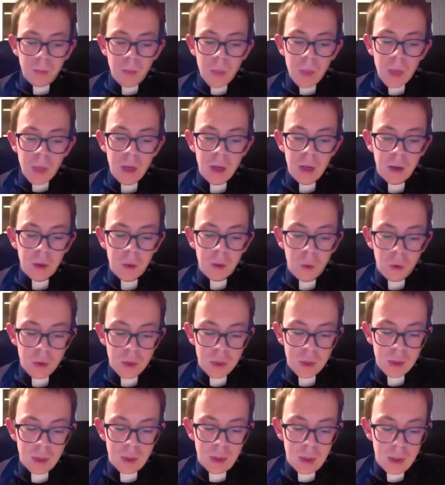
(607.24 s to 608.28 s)
In
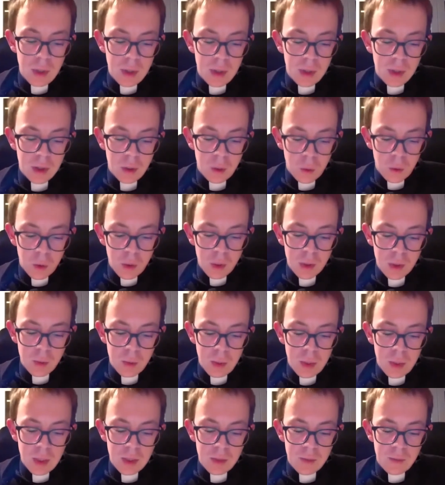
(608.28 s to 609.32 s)
accordance with
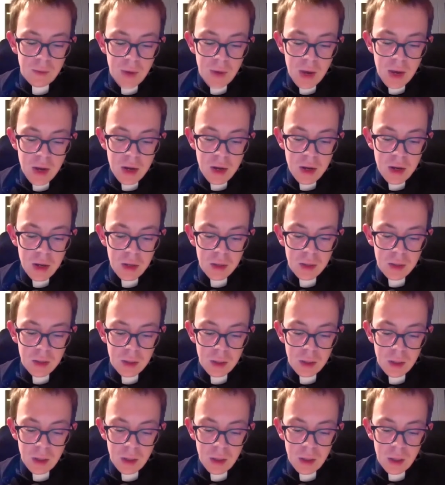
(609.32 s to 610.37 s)
these
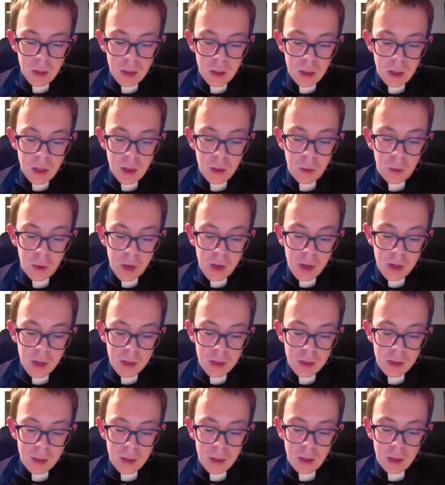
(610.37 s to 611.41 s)
findings, he
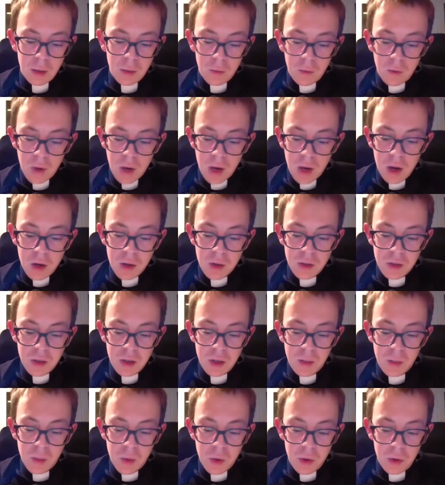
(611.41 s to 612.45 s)
writes that violence
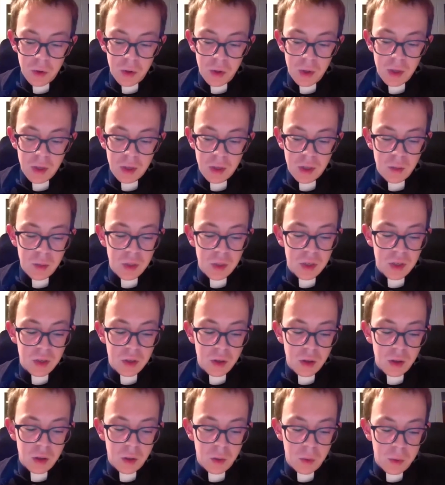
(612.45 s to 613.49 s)
in monotheism is
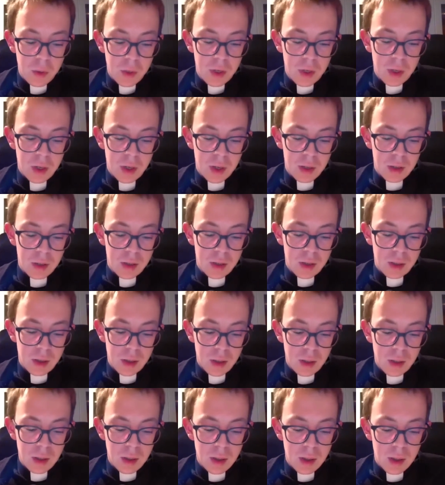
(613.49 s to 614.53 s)
not written
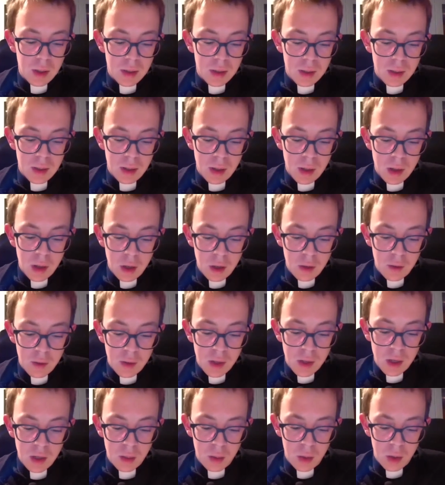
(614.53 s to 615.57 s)
as an
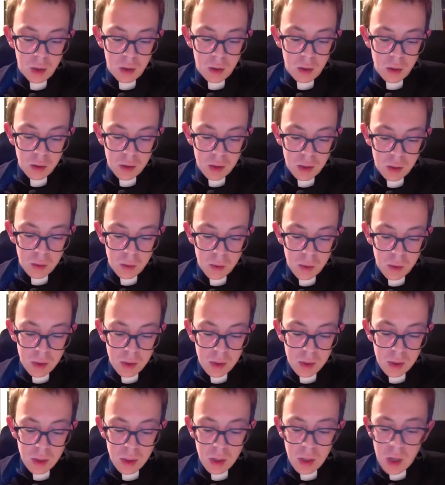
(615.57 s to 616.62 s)
unavoidable
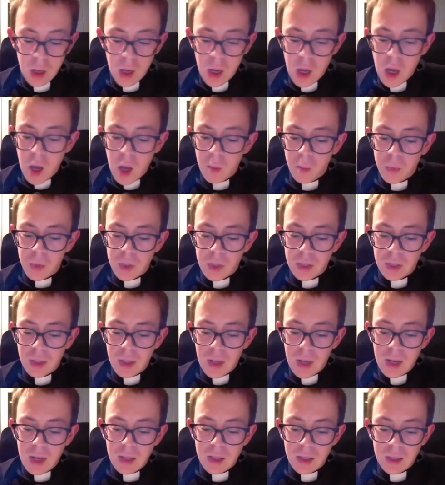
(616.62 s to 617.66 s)
consequence, but
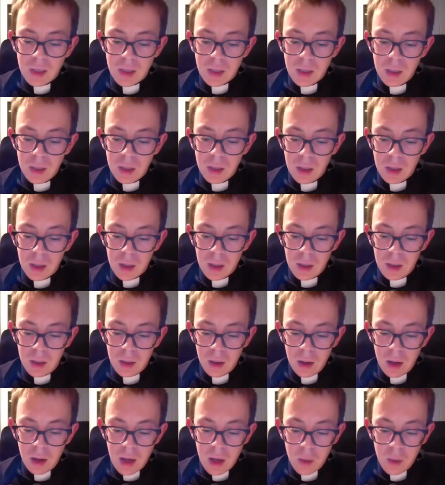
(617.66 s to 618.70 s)
states that the
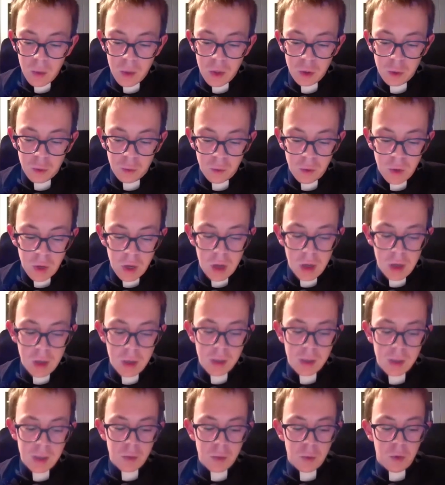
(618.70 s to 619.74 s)
language of
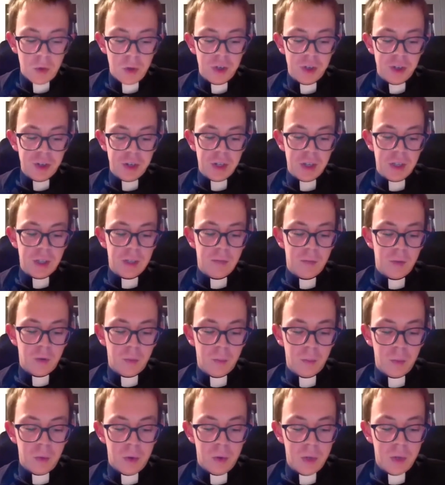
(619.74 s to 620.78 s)
violence originates from
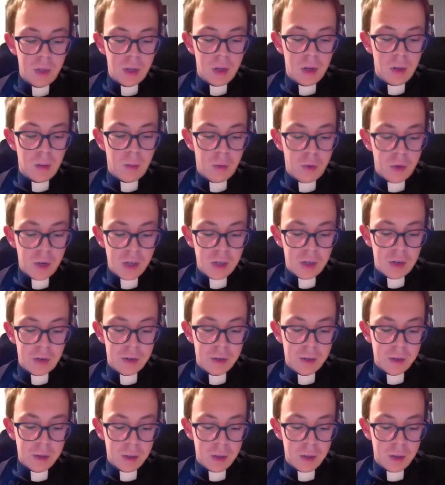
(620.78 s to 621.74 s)
political pressure,